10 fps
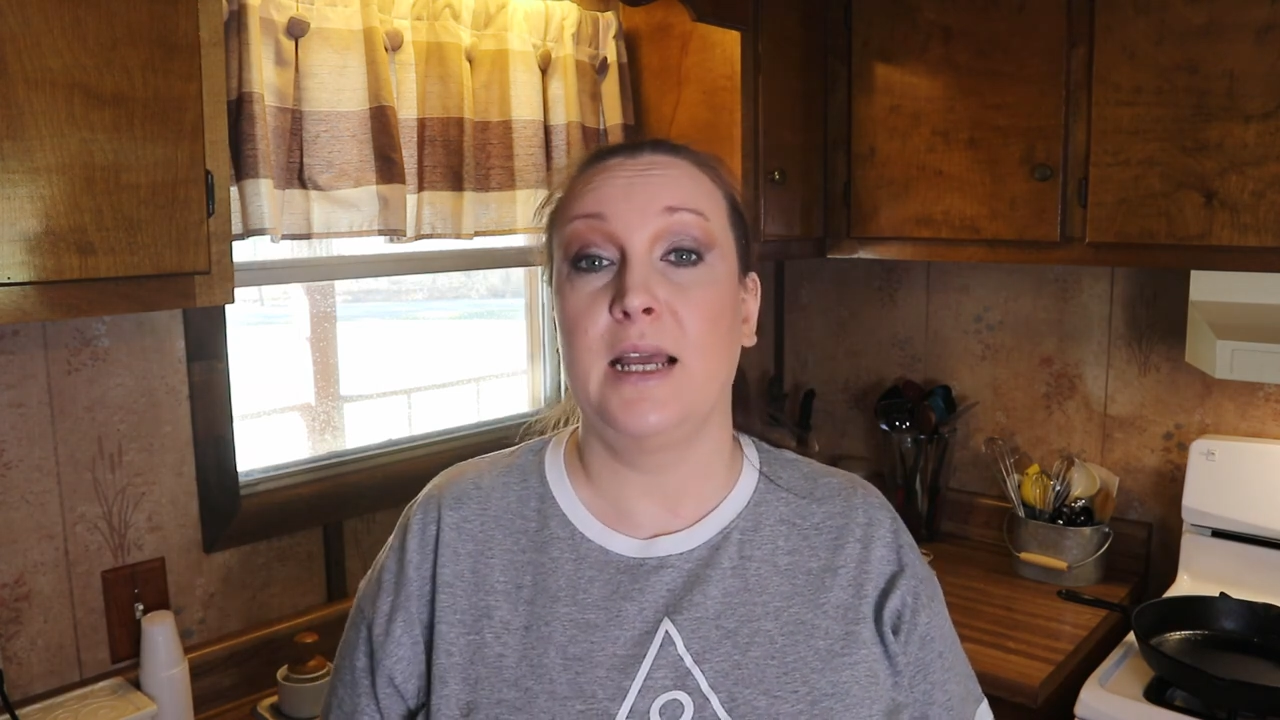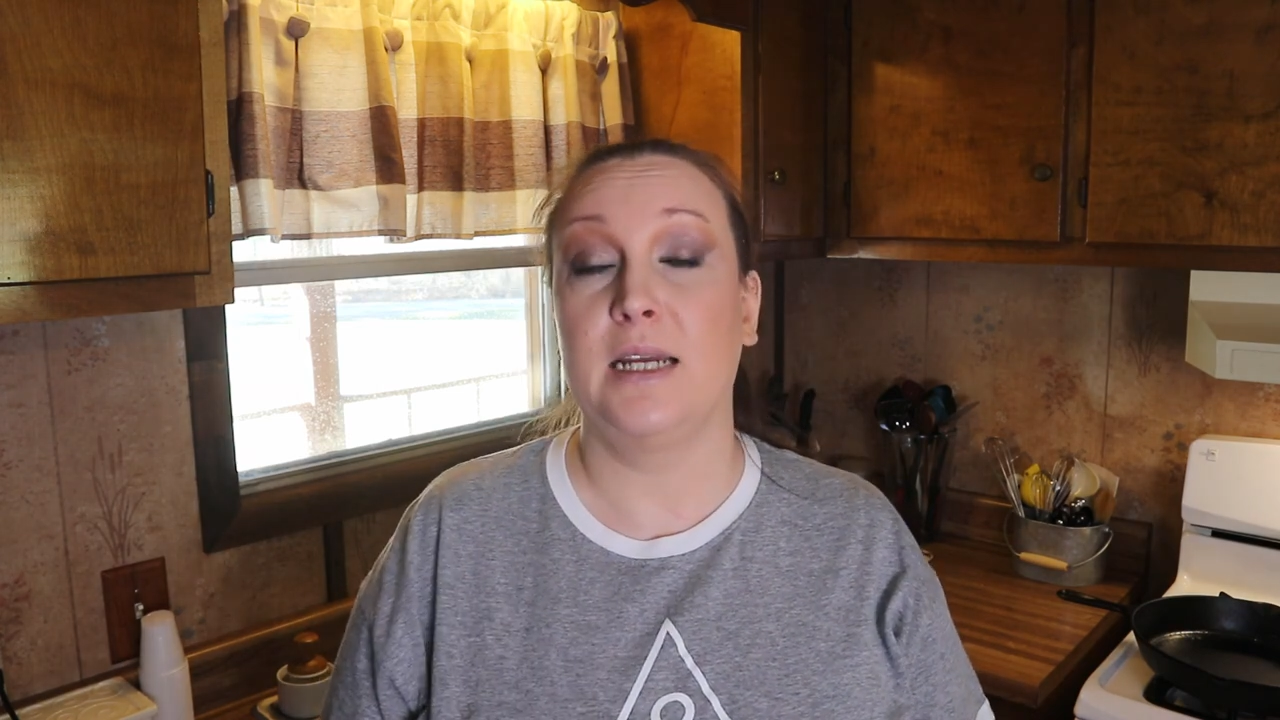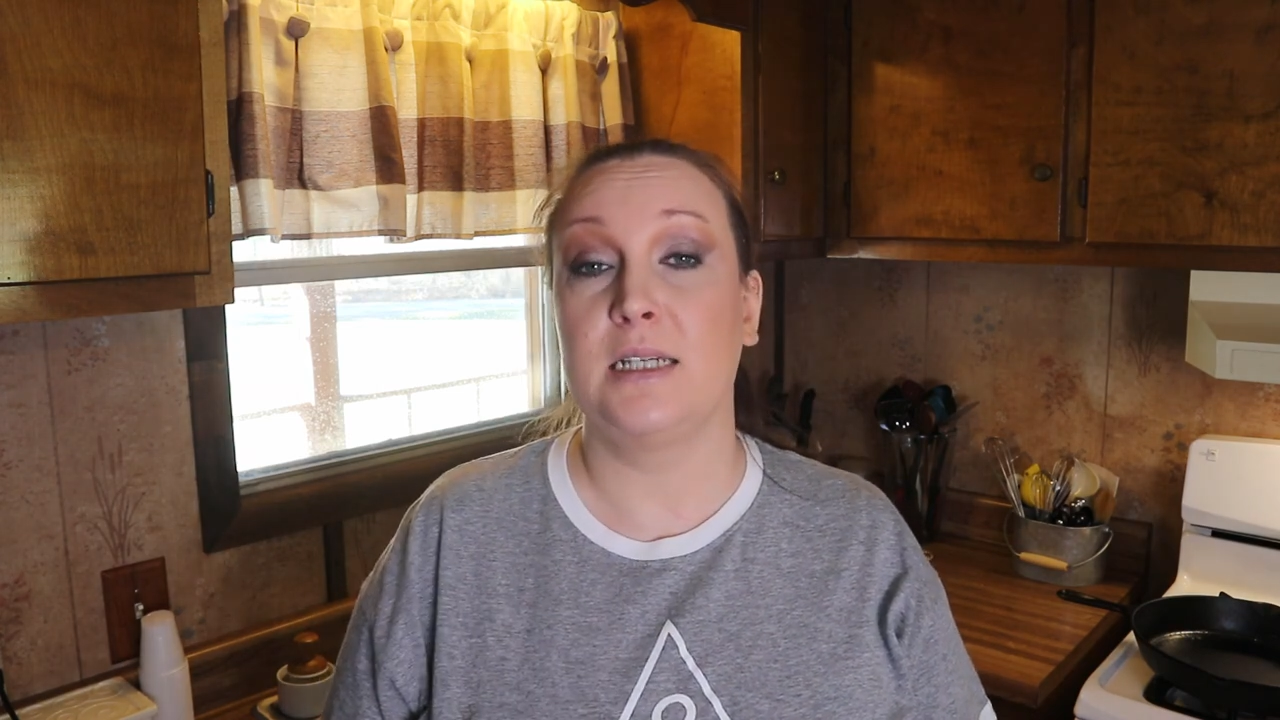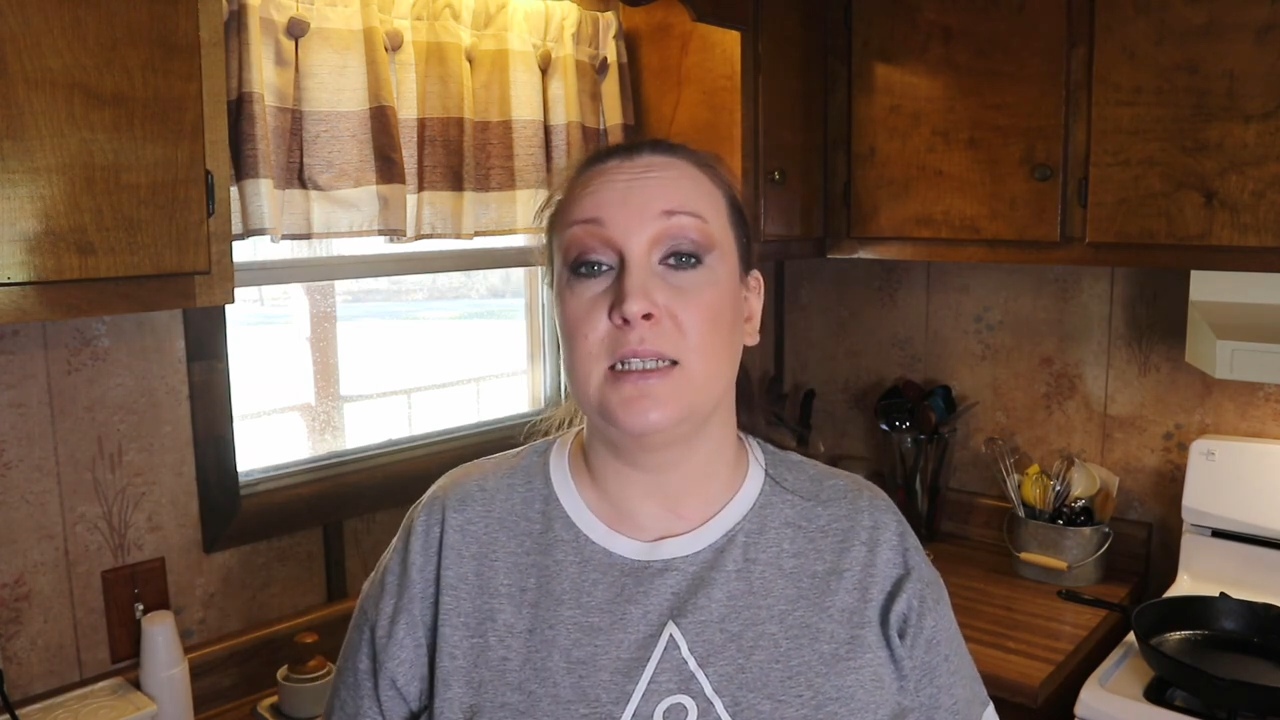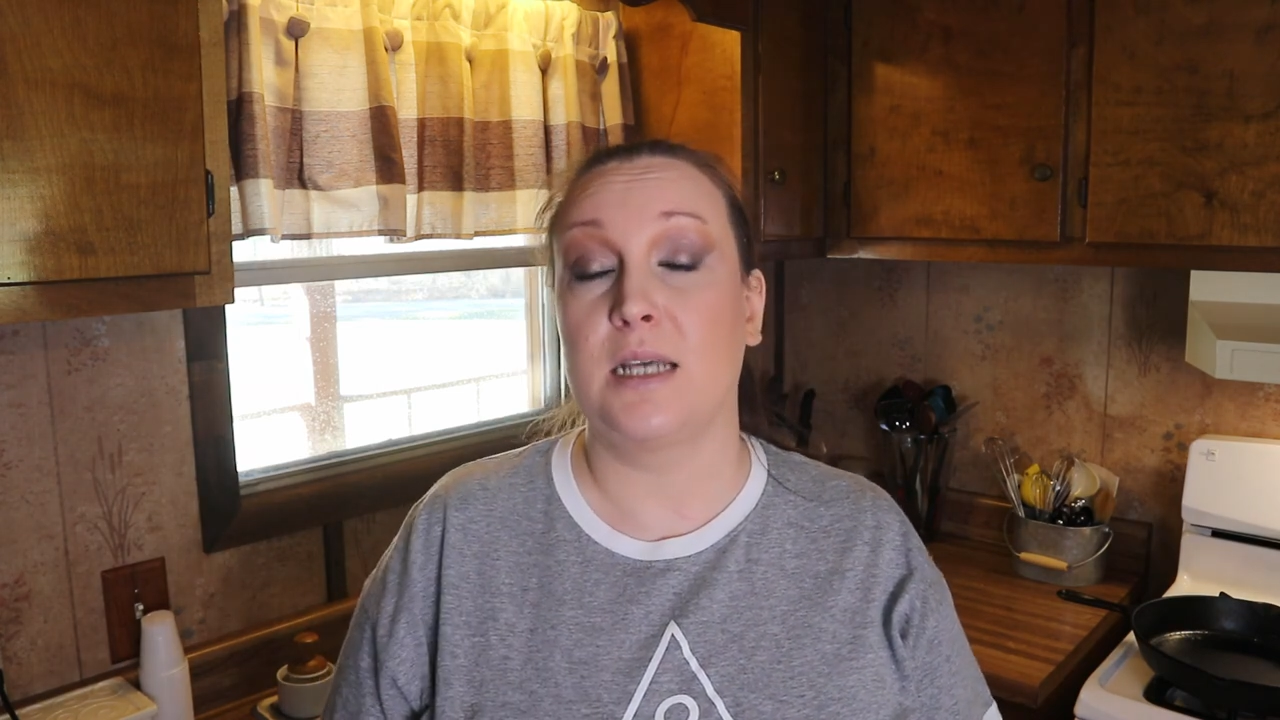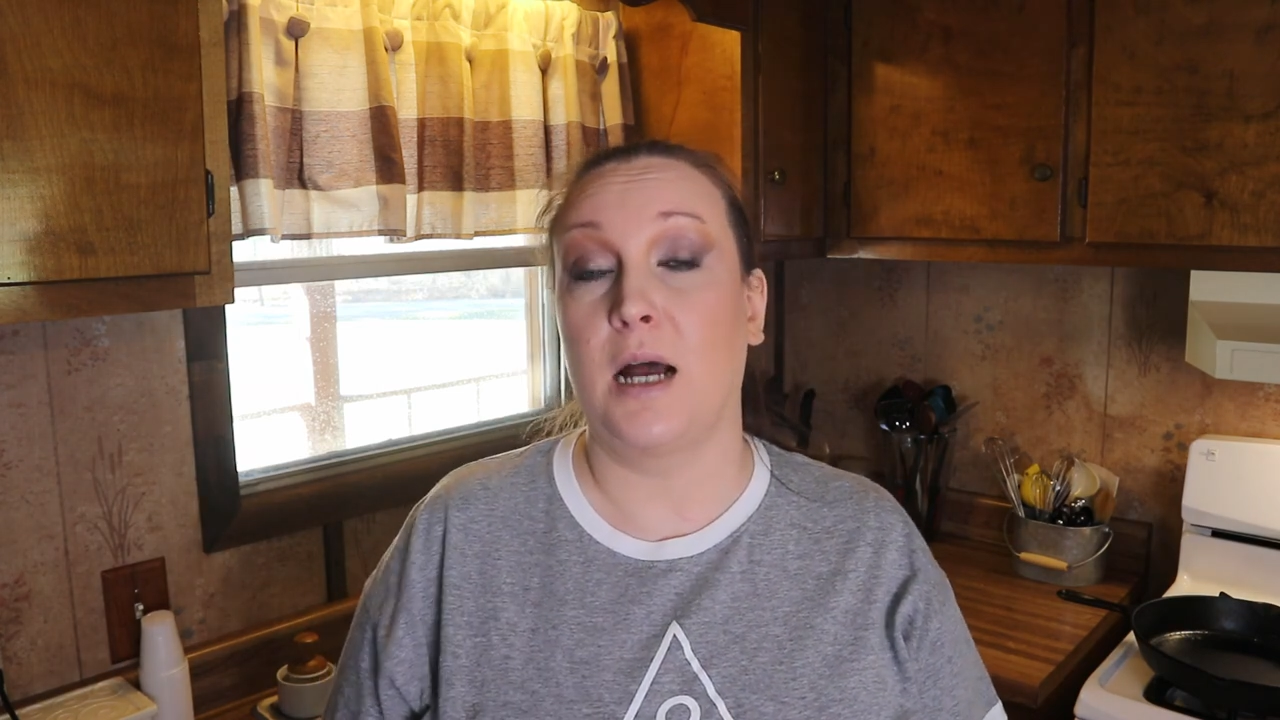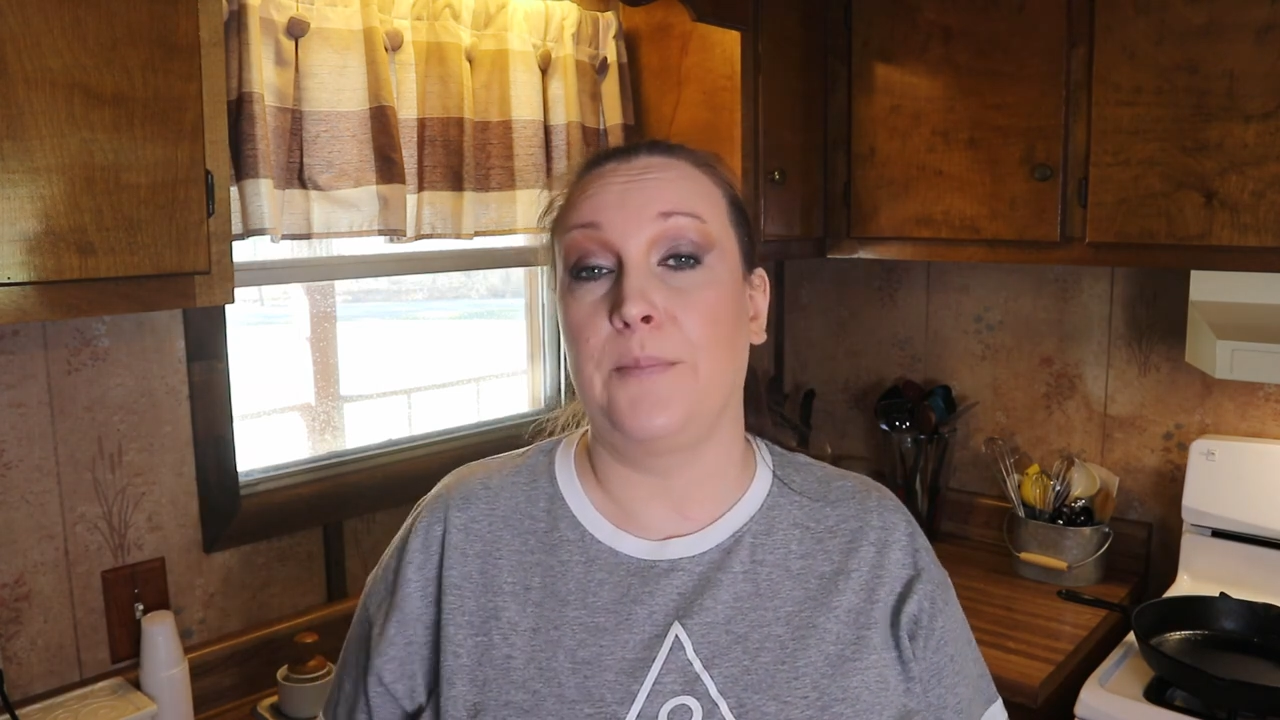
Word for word: is